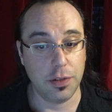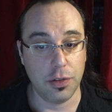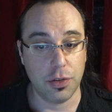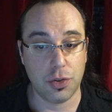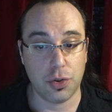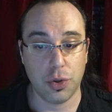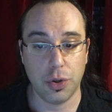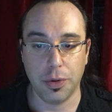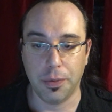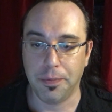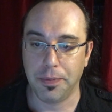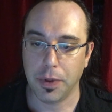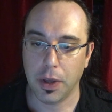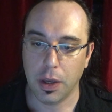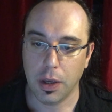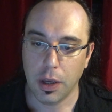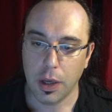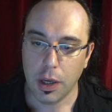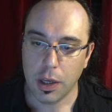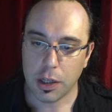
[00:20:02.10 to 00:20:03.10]
is true.
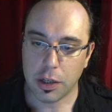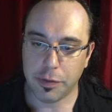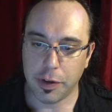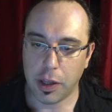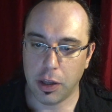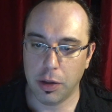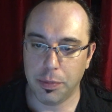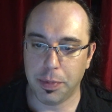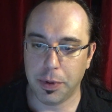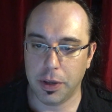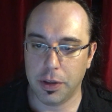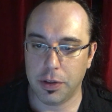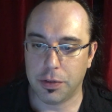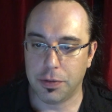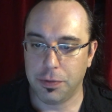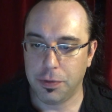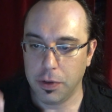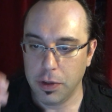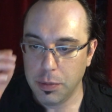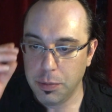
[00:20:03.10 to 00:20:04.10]
Develop is
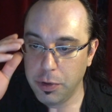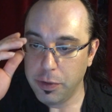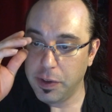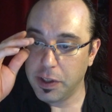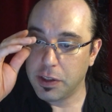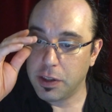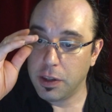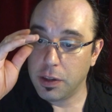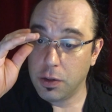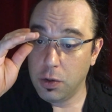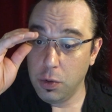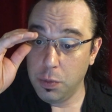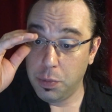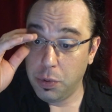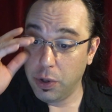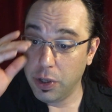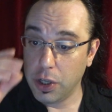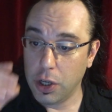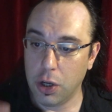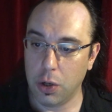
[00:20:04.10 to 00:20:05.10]
fully moving to the
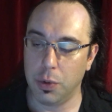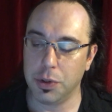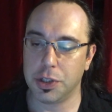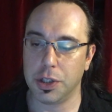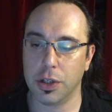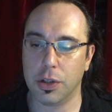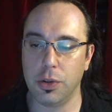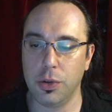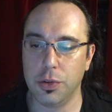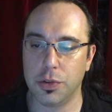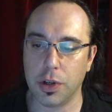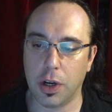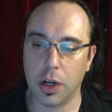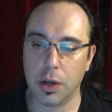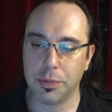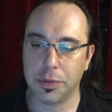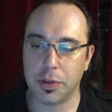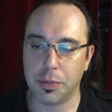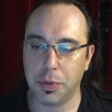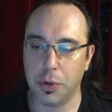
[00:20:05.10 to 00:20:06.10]
2.0, which includes
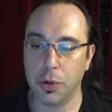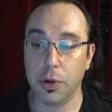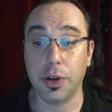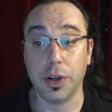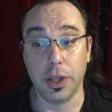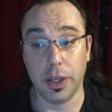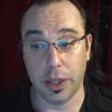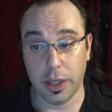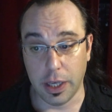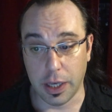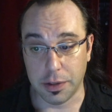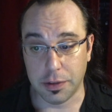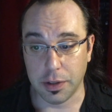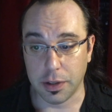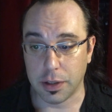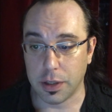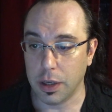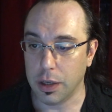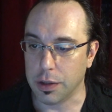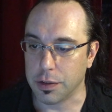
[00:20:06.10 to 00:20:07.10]
ARM support. Yes,
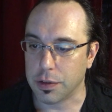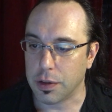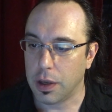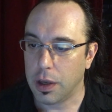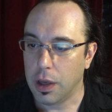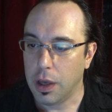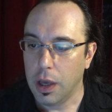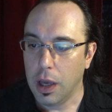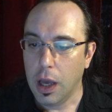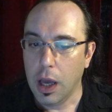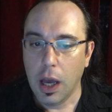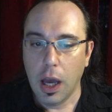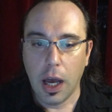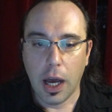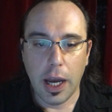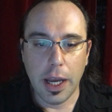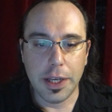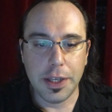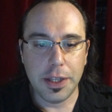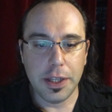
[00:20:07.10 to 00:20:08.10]
it does.
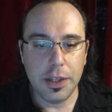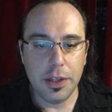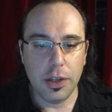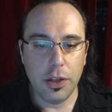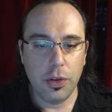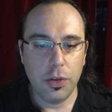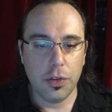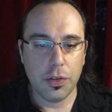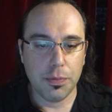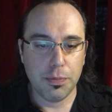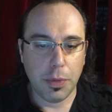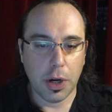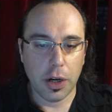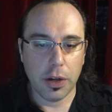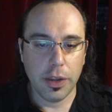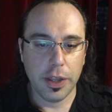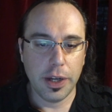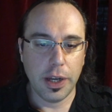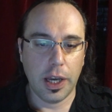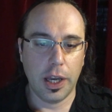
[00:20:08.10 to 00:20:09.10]
I didn't use
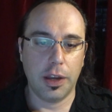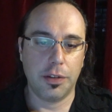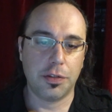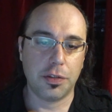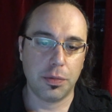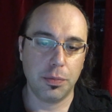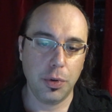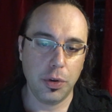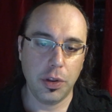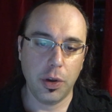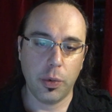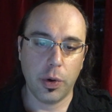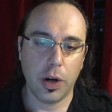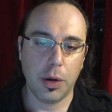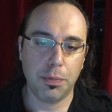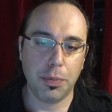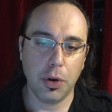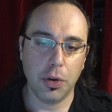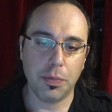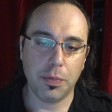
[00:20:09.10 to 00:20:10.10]
Marlin. I have SmoothieWare
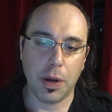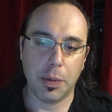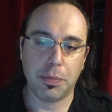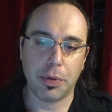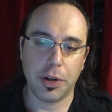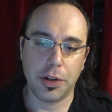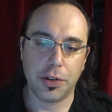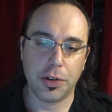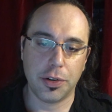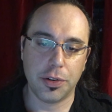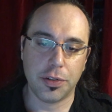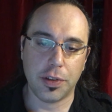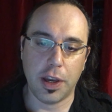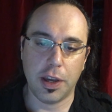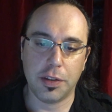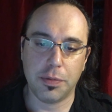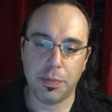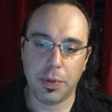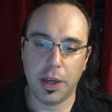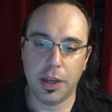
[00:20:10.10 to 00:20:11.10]
on both my printers,
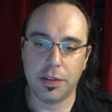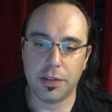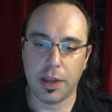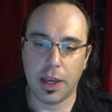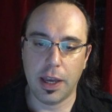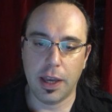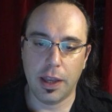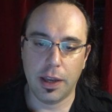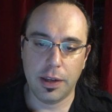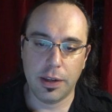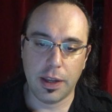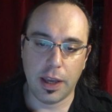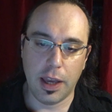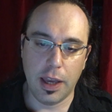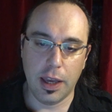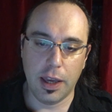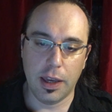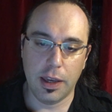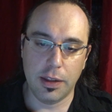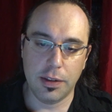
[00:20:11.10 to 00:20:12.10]
S-Base and
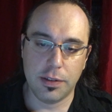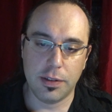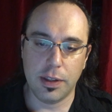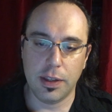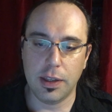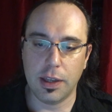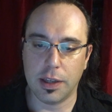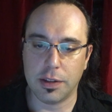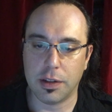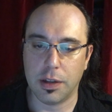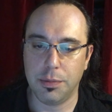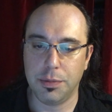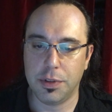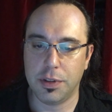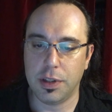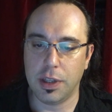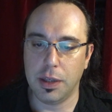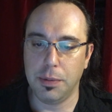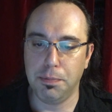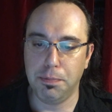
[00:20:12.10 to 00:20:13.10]

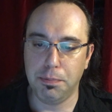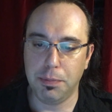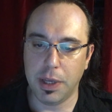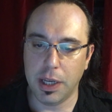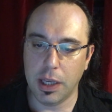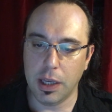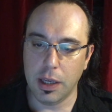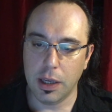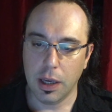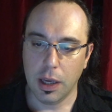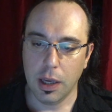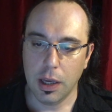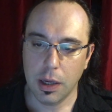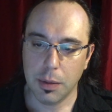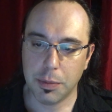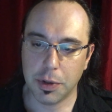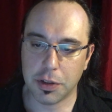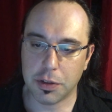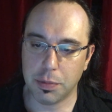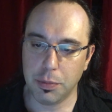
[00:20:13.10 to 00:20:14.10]
AZSMZ Mini,
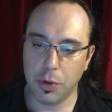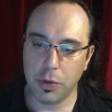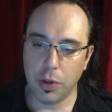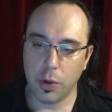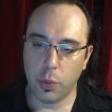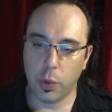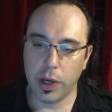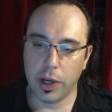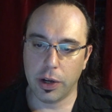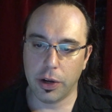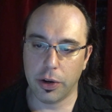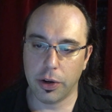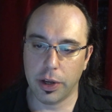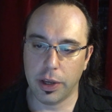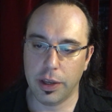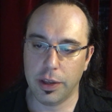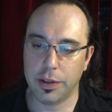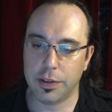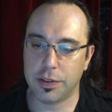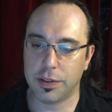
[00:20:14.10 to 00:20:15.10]
but SmoothieWare
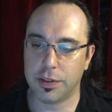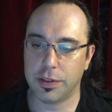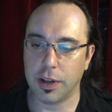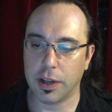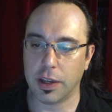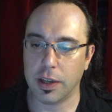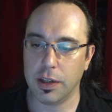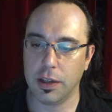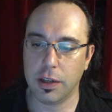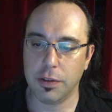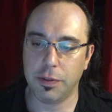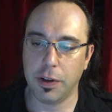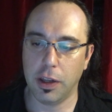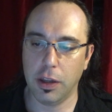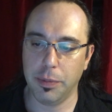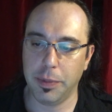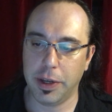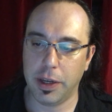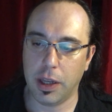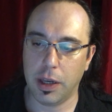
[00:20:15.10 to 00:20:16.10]
is stuck in
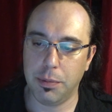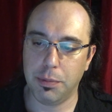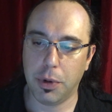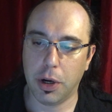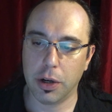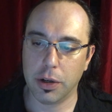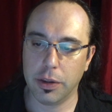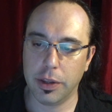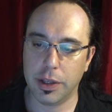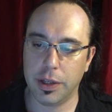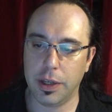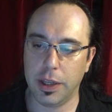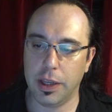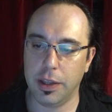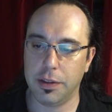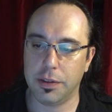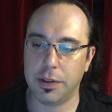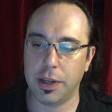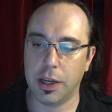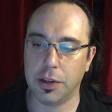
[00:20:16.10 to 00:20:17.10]
development and Marlin
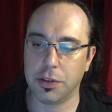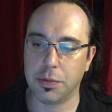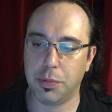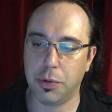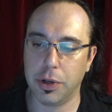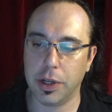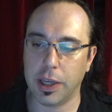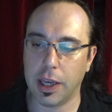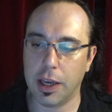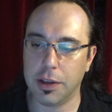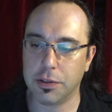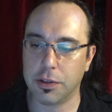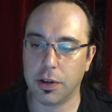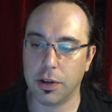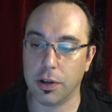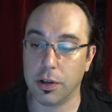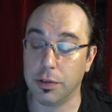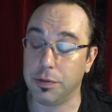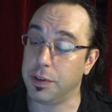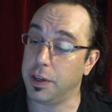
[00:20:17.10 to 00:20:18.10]
is now supporting
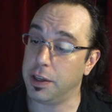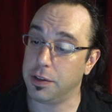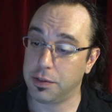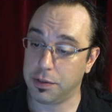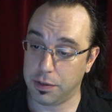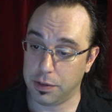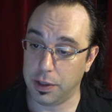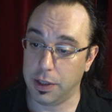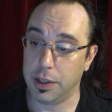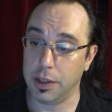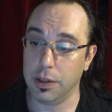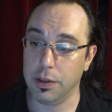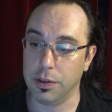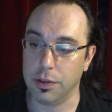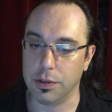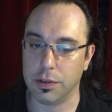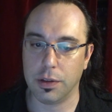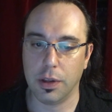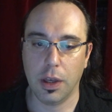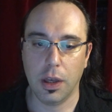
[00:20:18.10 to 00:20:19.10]
S-Curve. Yes, it
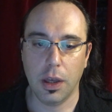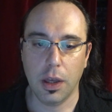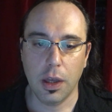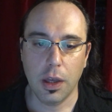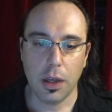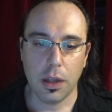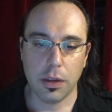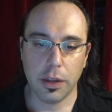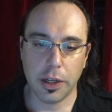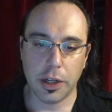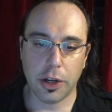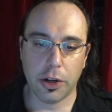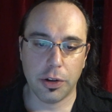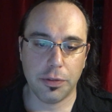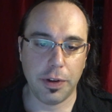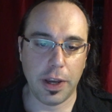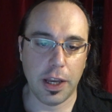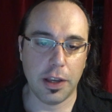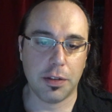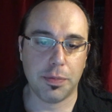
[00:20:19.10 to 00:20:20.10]
is. Linear
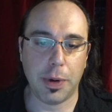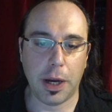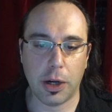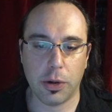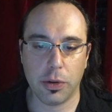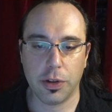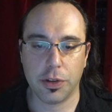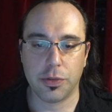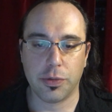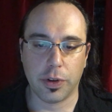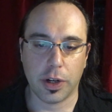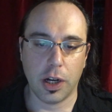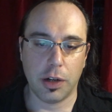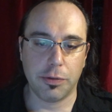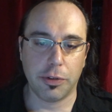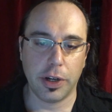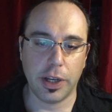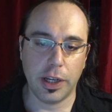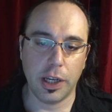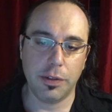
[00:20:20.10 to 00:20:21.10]
advanced, powerless
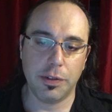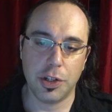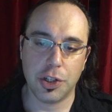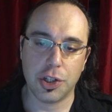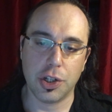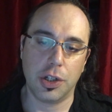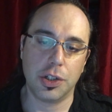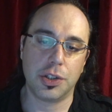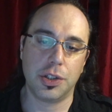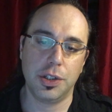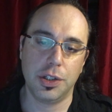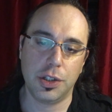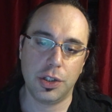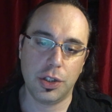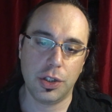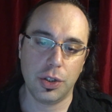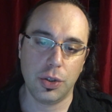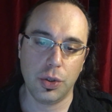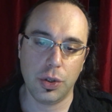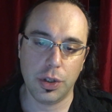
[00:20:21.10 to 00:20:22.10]
recovery, and even junction
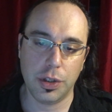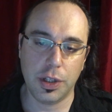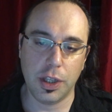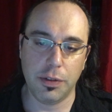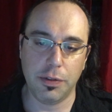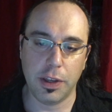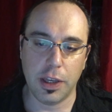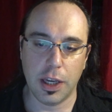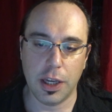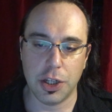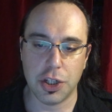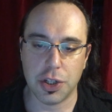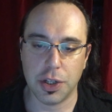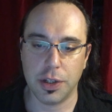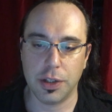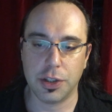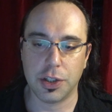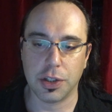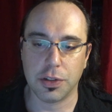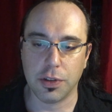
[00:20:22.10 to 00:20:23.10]

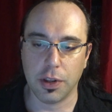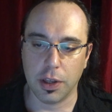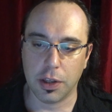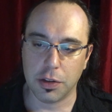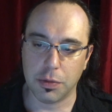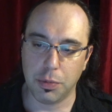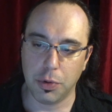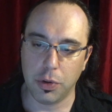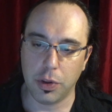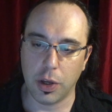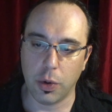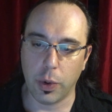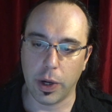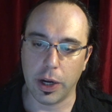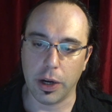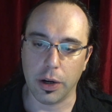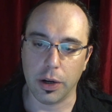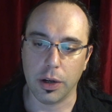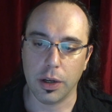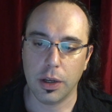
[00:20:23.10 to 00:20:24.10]
deviation, just like
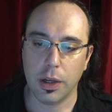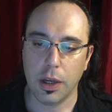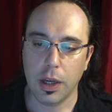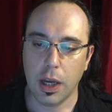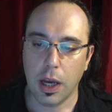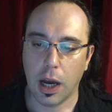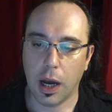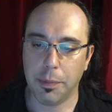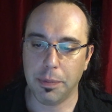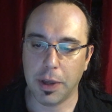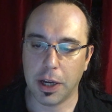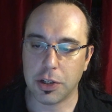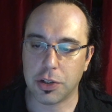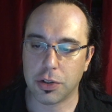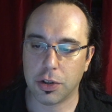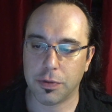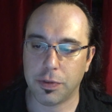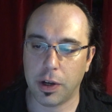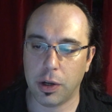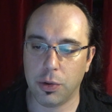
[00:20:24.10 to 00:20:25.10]
SmoothieWare. I'm not
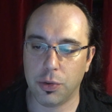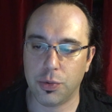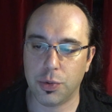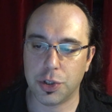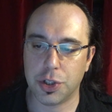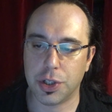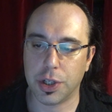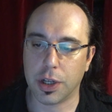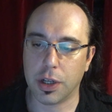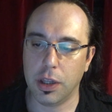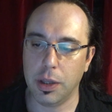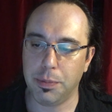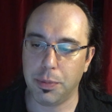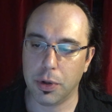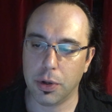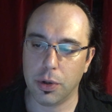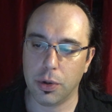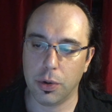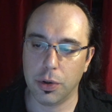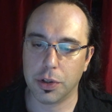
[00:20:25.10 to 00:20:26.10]
sure if I will switch to
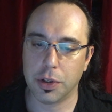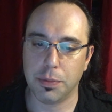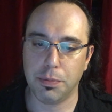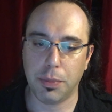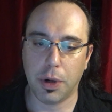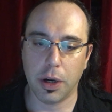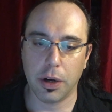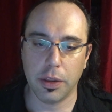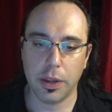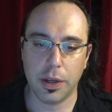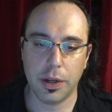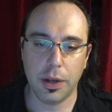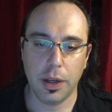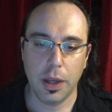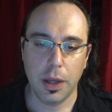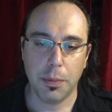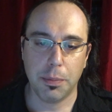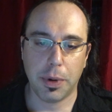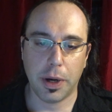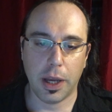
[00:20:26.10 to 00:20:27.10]
Clipper or to Marlin,
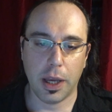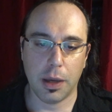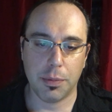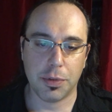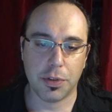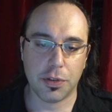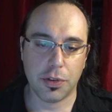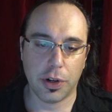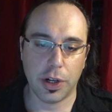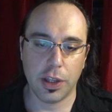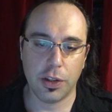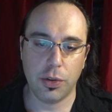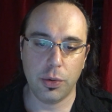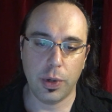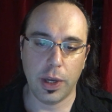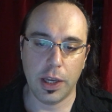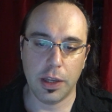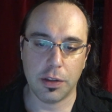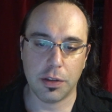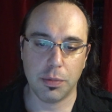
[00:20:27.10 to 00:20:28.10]
but I am starting to
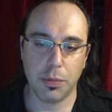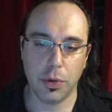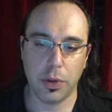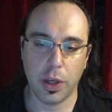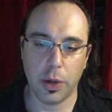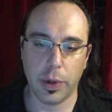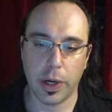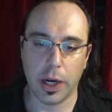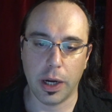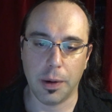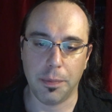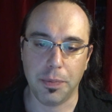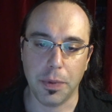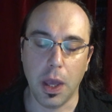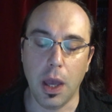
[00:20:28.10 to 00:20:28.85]
hate SmoothieWare.